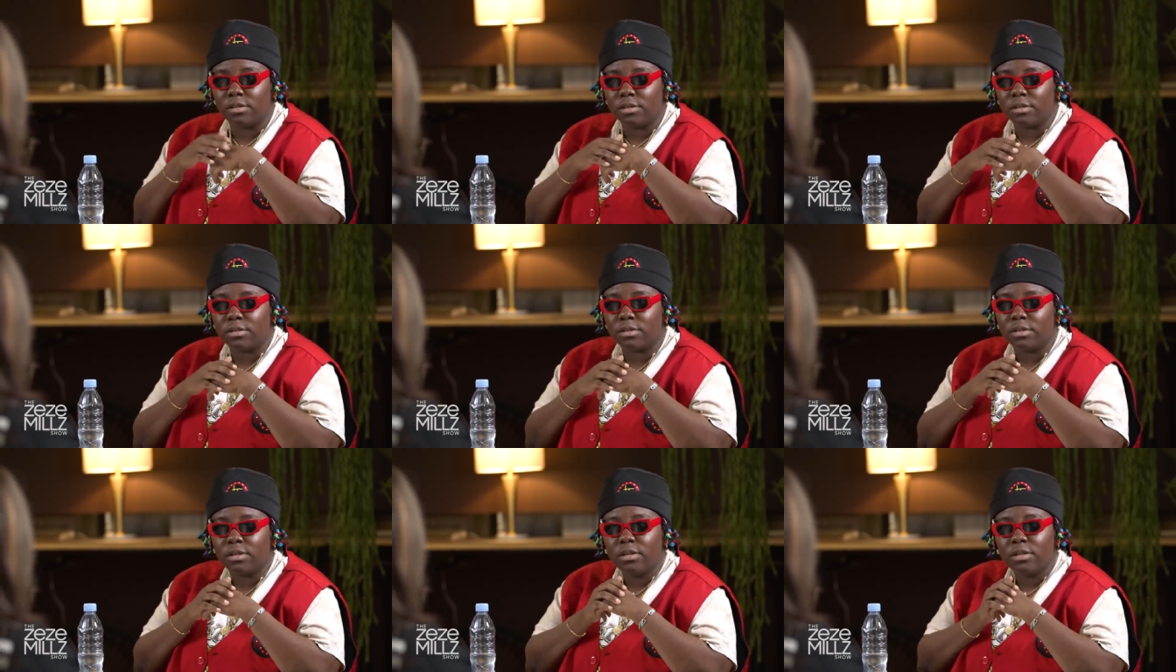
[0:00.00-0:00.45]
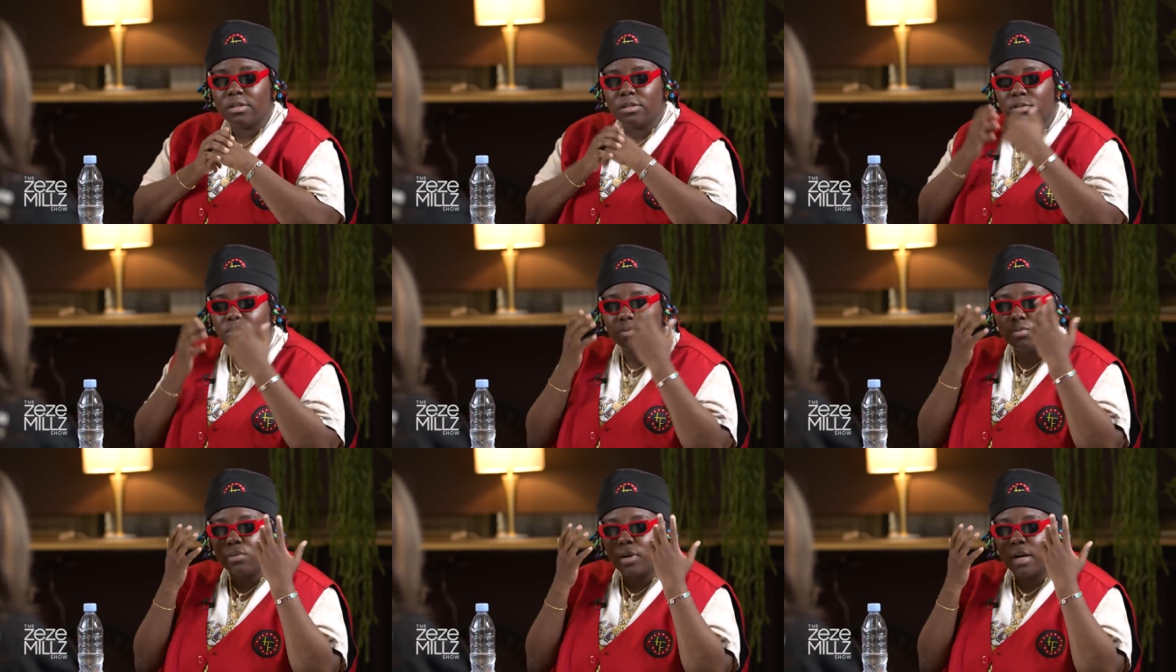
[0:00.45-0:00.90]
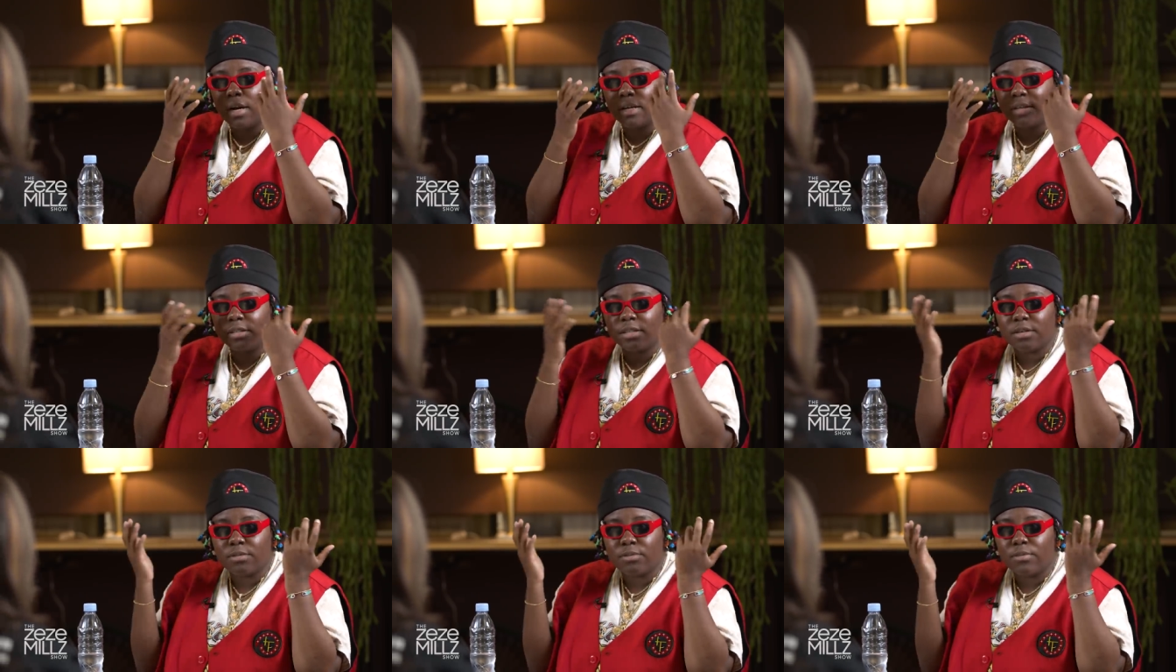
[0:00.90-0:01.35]
us, two eyes.
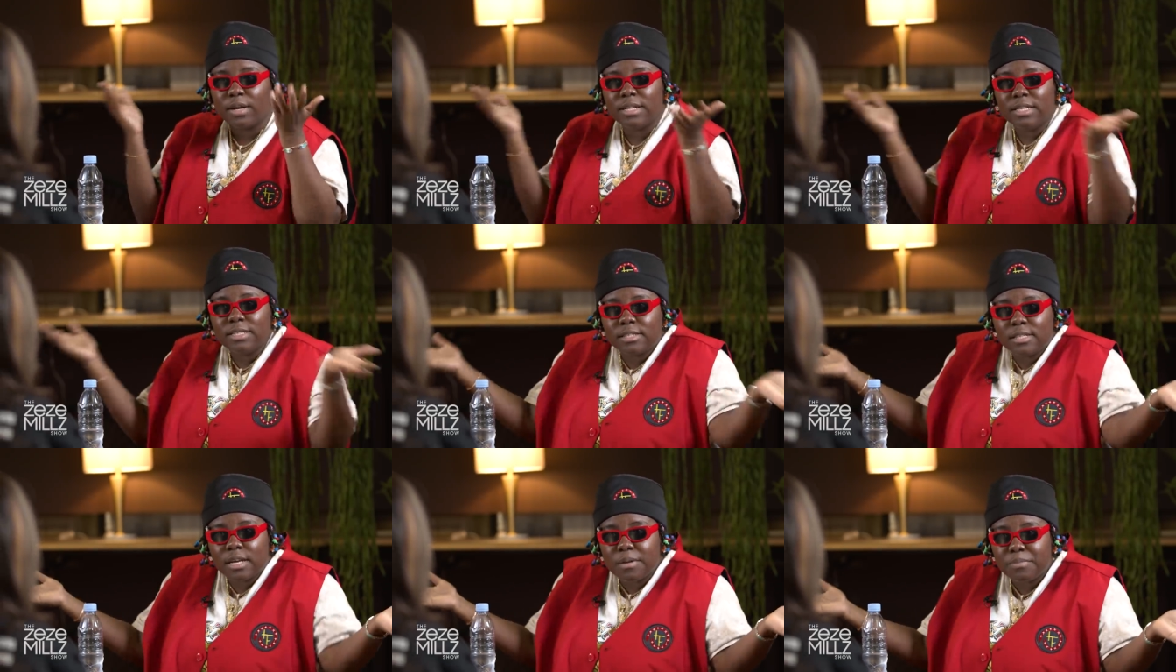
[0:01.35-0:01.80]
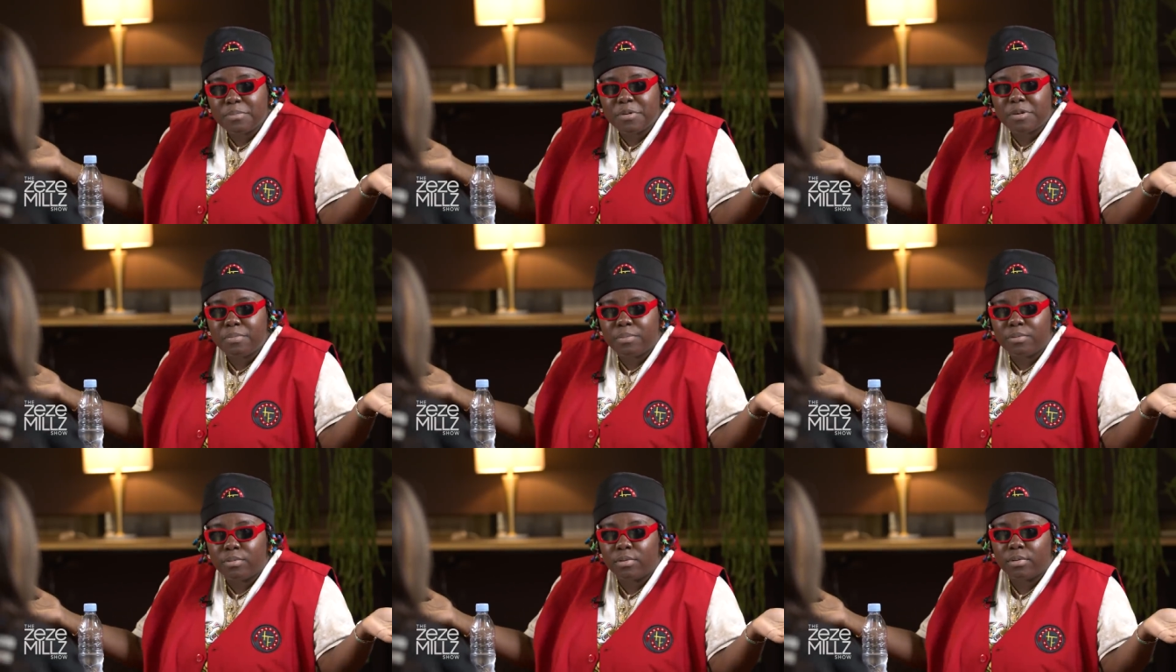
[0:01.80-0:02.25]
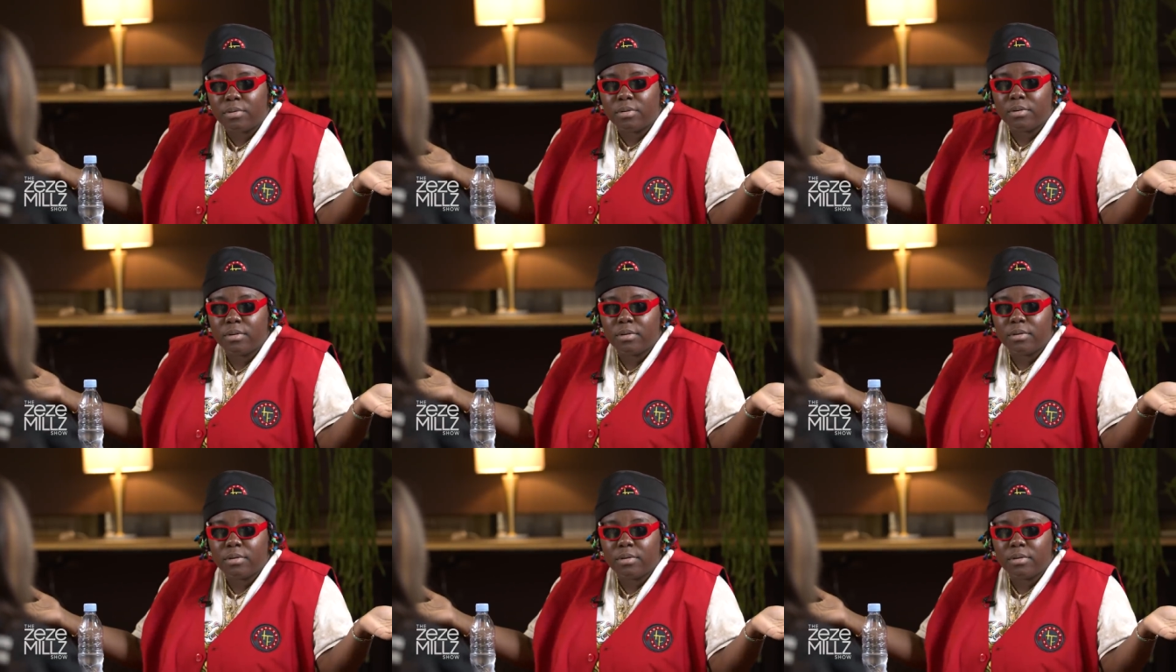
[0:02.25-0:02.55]
We're the same people,